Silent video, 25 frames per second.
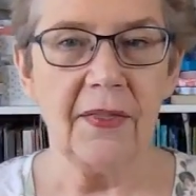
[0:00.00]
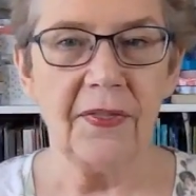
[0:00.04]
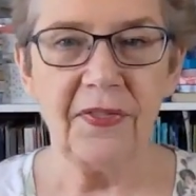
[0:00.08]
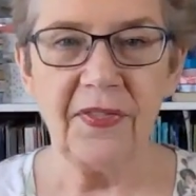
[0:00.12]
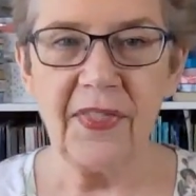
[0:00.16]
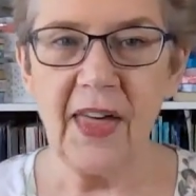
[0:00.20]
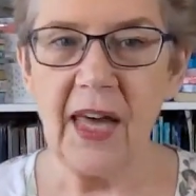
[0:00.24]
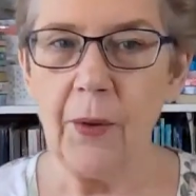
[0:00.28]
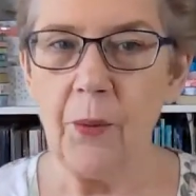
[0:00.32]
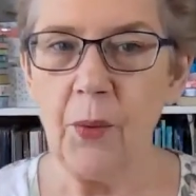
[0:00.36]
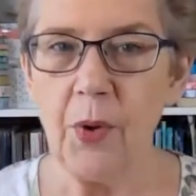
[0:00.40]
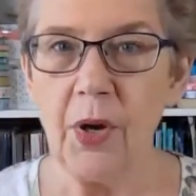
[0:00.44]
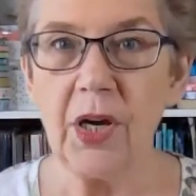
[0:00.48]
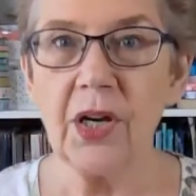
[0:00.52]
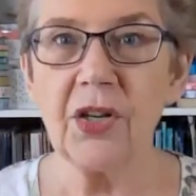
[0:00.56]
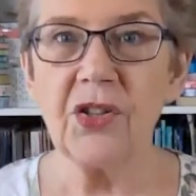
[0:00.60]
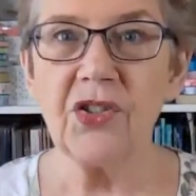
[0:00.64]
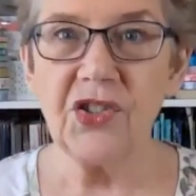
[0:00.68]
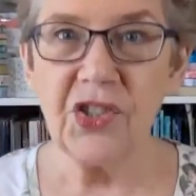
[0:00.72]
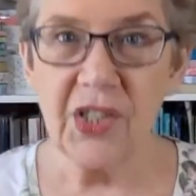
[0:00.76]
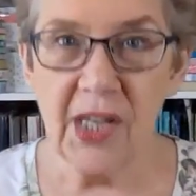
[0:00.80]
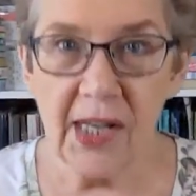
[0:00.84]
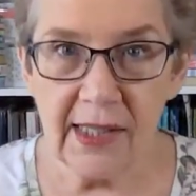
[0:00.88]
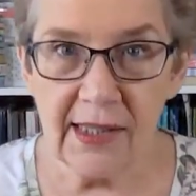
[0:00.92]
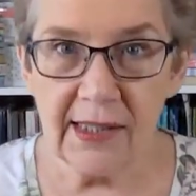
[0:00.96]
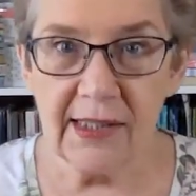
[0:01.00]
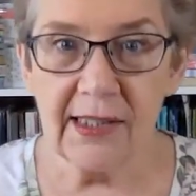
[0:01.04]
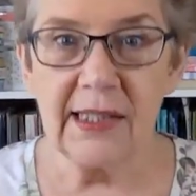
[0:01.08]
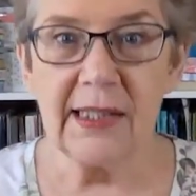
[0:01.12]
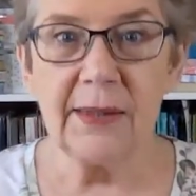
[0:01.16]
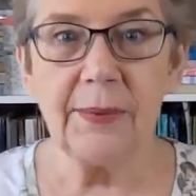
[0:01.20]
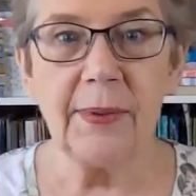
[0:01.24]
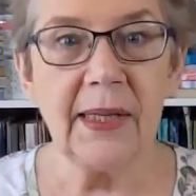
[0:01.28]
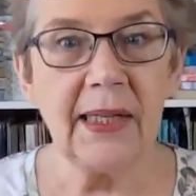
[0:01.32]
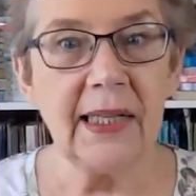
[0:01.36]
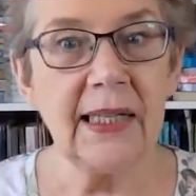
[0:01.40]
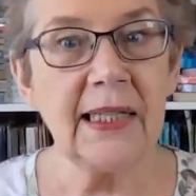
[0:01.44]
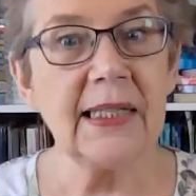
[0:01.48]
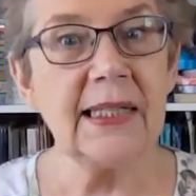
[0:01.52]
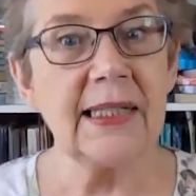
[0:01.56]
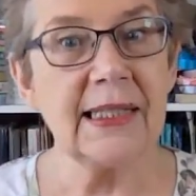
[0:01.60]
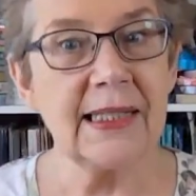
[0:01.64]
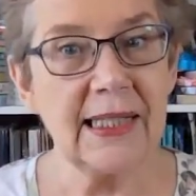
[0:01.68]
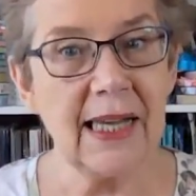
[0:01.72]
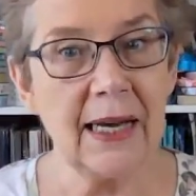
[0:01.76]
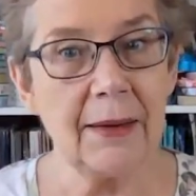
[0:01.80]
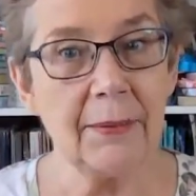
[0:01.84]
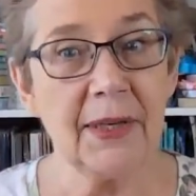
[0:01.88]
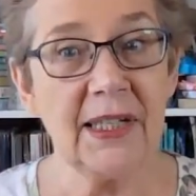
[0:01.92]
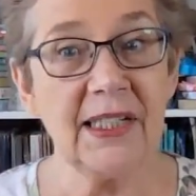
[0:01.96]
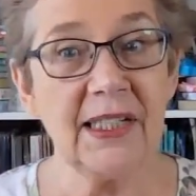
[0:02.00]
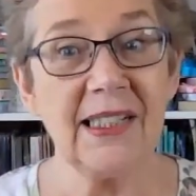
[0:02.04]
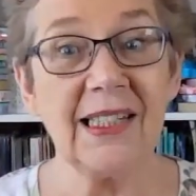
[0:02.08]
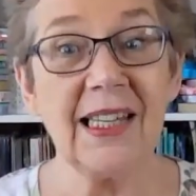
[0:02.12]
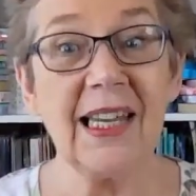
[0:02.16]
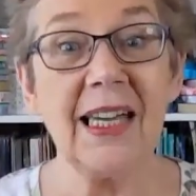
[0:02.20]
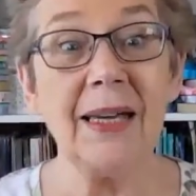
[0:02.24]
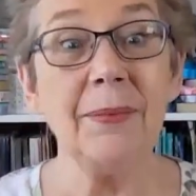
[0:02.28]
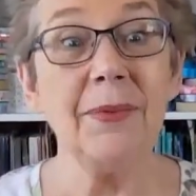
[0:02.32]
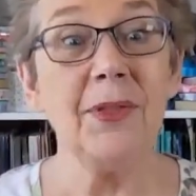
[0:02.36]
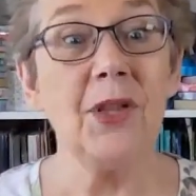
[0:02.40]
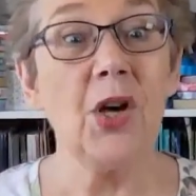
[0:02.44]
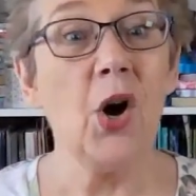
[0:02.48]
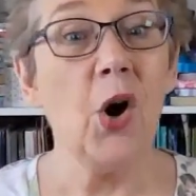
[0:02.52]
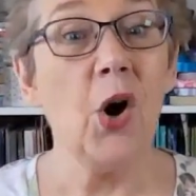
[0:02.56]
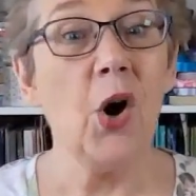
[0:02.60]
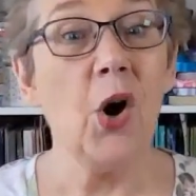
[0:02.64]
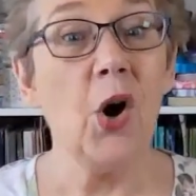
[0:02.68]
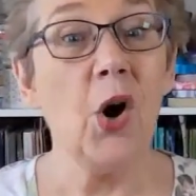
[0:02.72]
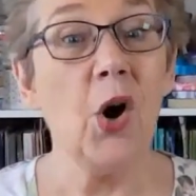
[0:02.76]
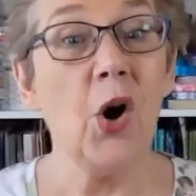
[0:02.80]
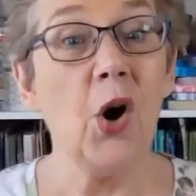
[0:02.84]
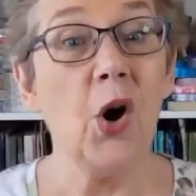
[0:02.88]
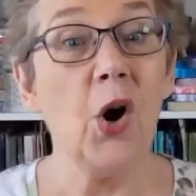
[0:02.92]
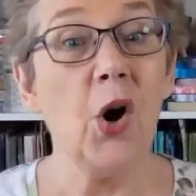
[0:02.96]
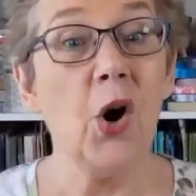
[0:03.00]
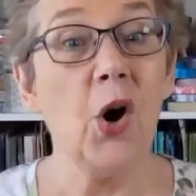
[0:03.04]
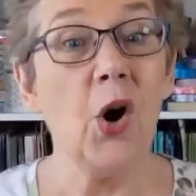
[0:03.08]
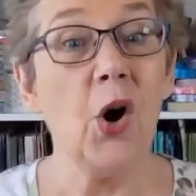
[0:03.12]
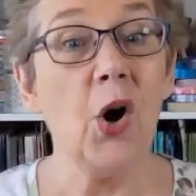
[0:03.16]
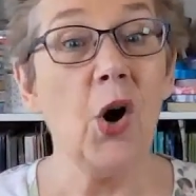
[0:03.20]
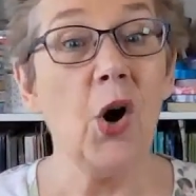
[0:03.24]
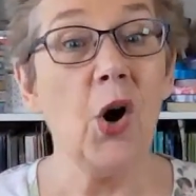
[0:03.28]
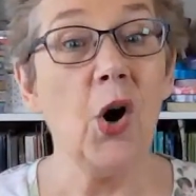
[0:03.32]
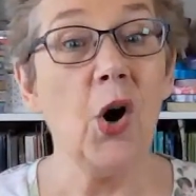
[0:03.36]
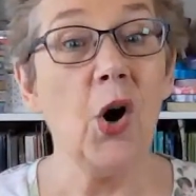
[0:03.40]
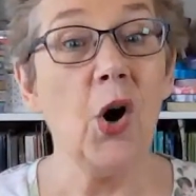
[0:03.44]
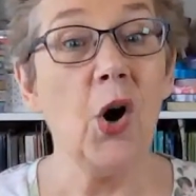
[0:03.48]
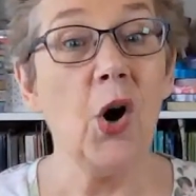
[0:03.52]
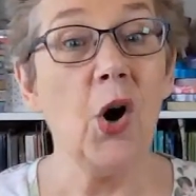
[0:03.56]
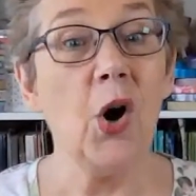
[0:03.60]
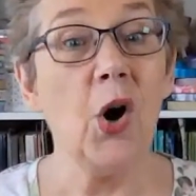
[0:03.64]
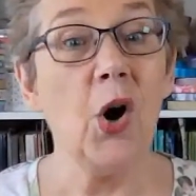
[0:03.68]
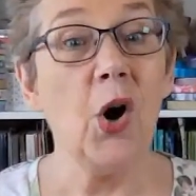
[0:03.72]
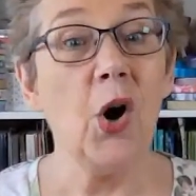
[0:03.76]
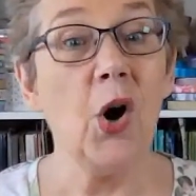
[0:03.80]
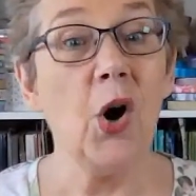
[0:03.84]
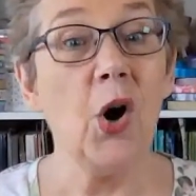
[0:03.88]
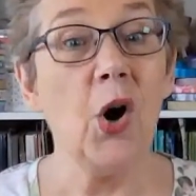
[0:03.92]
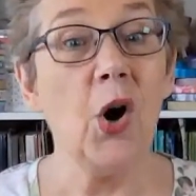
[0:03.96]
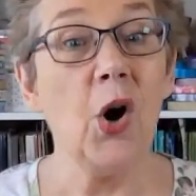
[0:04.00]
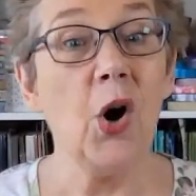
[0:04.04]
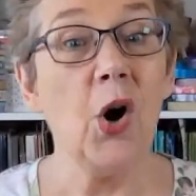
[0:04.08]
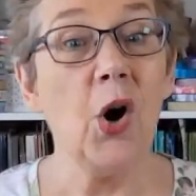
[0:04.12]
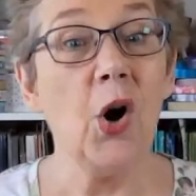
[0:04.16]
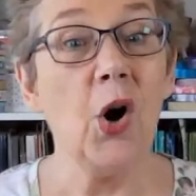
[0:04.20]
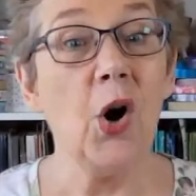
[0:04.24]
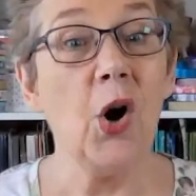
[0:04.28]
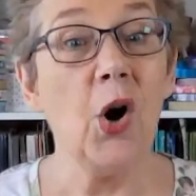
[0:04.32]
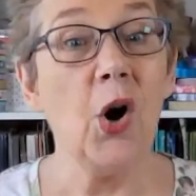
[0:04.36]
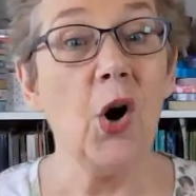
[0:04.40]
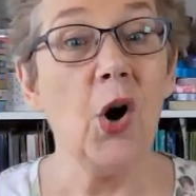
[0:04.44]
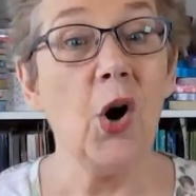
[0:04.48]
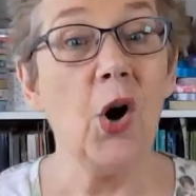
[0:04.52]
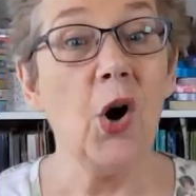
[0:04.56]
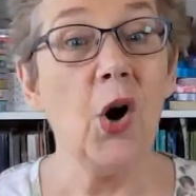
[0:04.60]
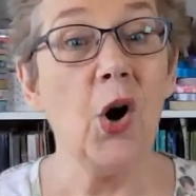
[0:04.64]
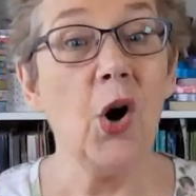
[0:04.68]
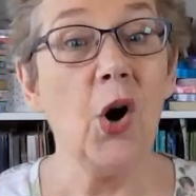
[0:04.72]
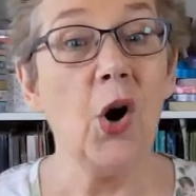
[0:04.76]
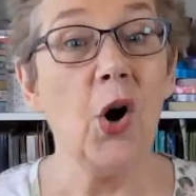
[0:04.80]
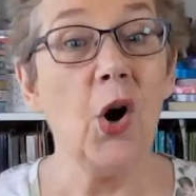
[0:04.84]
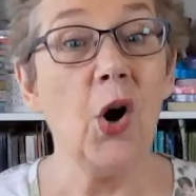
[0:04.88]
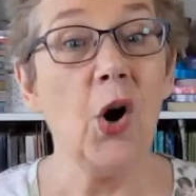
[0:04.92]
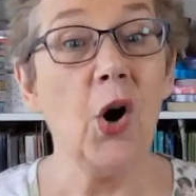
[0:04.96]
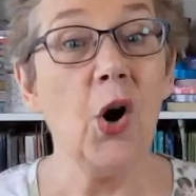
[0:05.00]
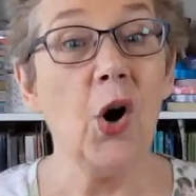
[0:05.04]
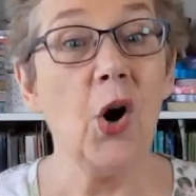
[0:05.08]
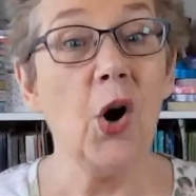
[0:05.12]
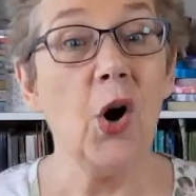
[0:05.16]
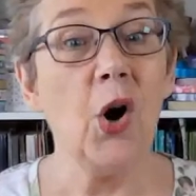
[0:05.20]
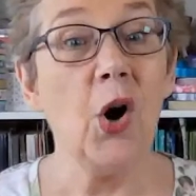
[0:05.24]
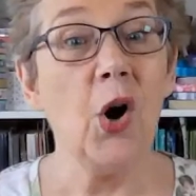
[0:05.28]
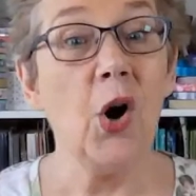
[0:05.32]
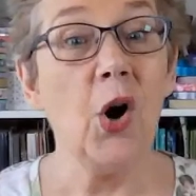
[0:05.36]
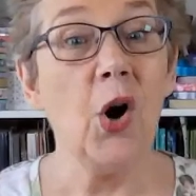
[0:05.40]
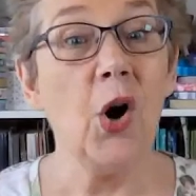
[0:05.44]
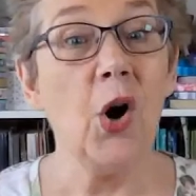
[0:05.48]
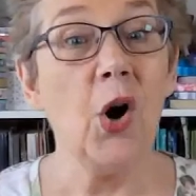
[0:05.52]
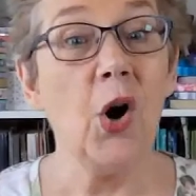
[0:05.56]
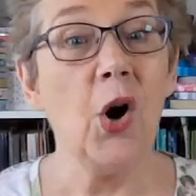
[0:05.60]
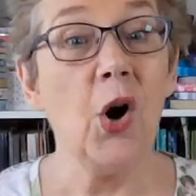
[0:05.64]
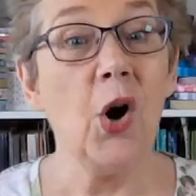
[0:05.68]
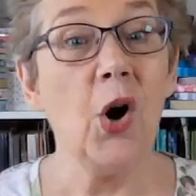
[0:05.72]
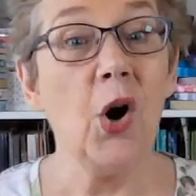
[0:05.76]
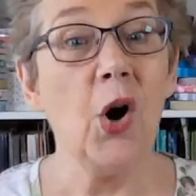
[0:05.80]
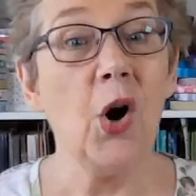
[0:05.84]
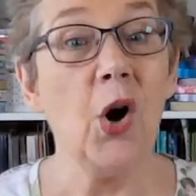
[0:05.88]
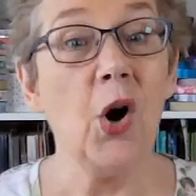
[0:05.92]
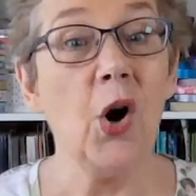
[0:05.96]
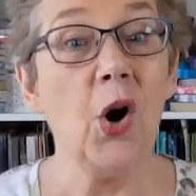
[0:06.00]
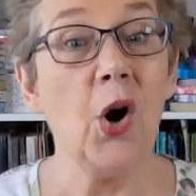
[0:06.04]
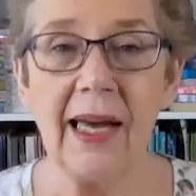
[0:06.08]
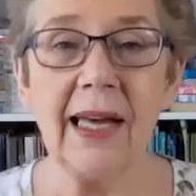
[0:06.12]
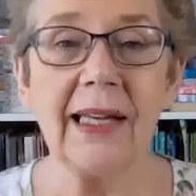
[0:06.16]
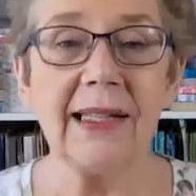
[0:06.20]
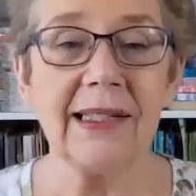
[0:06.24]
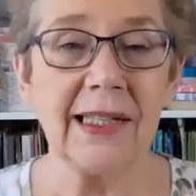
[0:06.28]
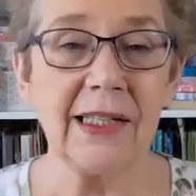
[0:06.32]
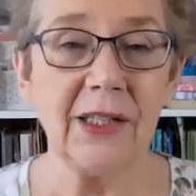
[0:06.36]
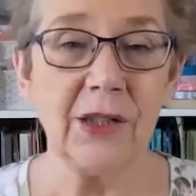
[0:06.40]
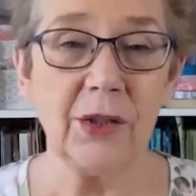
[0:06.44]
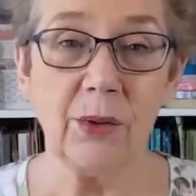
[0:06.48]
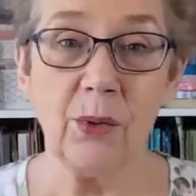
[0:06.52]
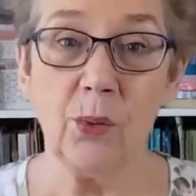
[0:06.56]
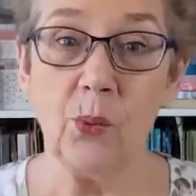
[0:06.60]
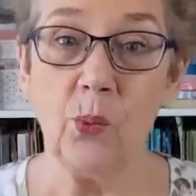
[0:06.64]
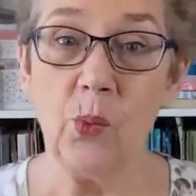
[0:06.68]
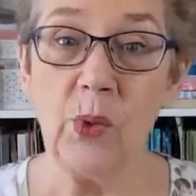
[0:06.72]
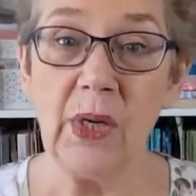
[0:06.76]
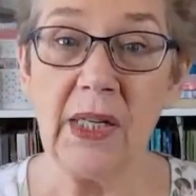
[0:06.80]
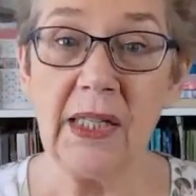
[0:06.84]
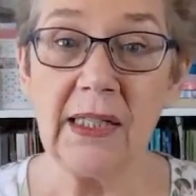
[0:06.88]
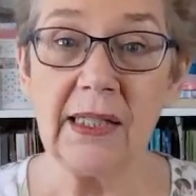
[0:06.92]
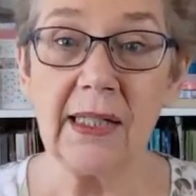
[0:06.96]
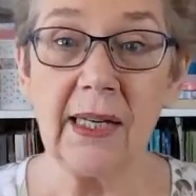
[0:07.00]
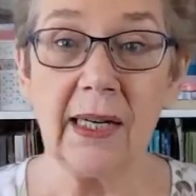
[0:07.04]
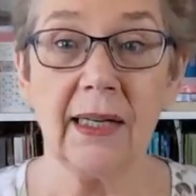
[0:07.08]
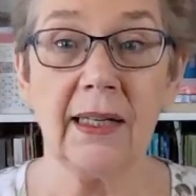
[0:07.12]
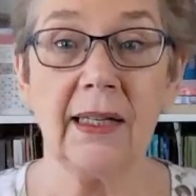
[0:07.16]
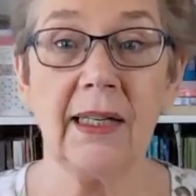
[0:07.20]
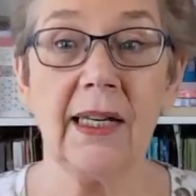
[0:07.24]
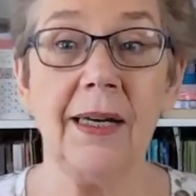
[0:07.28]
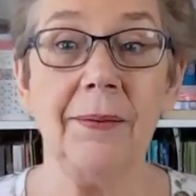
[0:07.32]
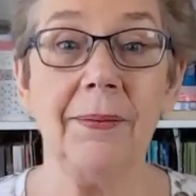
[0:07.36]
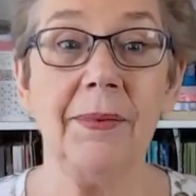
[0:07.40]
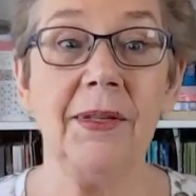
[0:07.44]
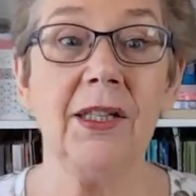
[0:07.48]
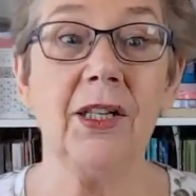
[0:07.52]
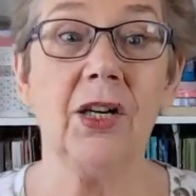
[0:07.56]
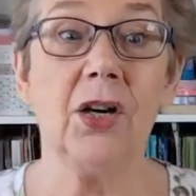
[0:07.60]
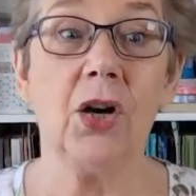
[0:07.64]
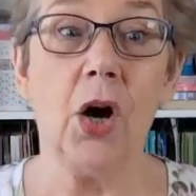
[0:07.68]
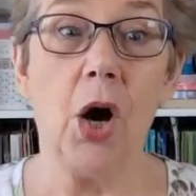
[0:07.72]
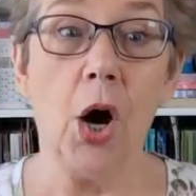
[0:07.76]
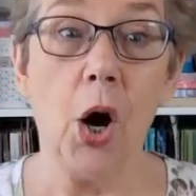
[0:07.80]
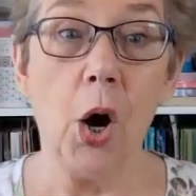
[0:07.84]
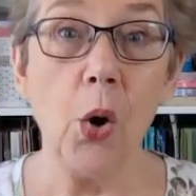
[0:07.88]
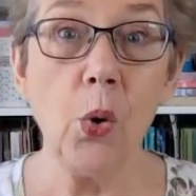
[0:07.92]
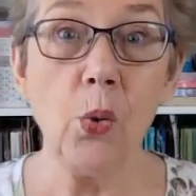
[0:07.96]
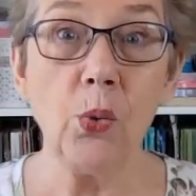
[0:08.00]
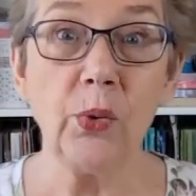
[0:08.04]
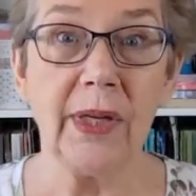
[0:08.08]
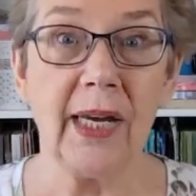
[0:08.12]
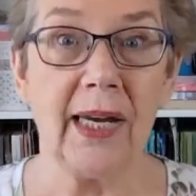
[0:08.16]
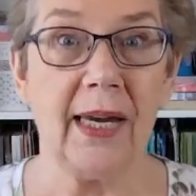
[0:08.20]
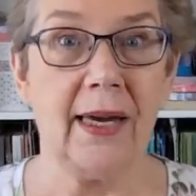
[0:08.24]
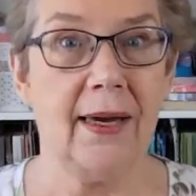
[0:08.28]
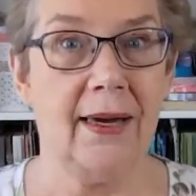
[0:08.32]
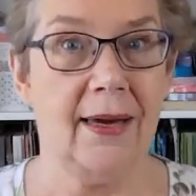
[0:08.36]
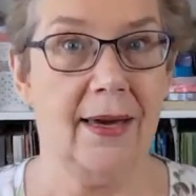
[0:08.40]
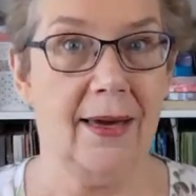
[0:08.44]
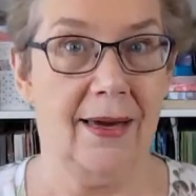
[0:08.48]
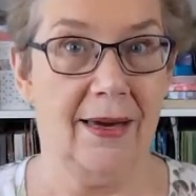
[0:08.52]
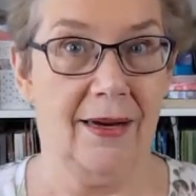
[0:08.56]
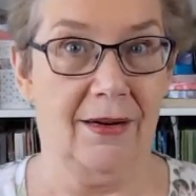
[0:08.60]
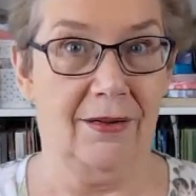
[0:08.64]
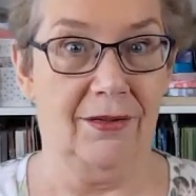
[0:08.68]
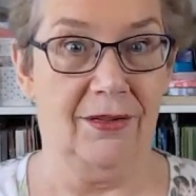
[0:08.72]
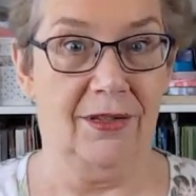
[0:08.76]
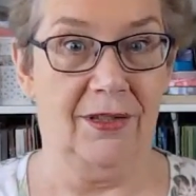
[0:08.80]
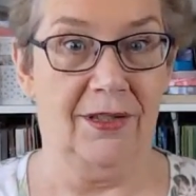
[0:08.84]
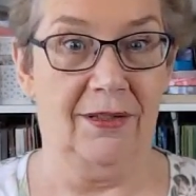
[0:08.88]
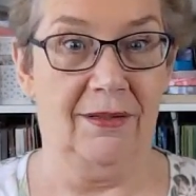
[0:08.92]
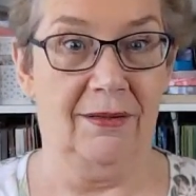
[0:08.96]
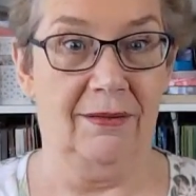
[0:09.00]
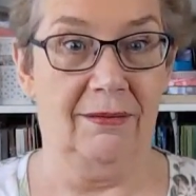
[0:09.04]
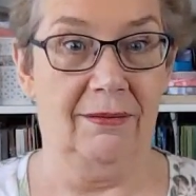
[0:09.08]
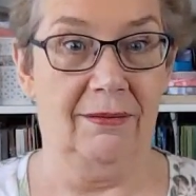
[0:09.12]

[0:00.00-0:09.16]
They work just as well in summer to keep the hot air that comes in under the doors out as they do in winter, keeping the cold air out.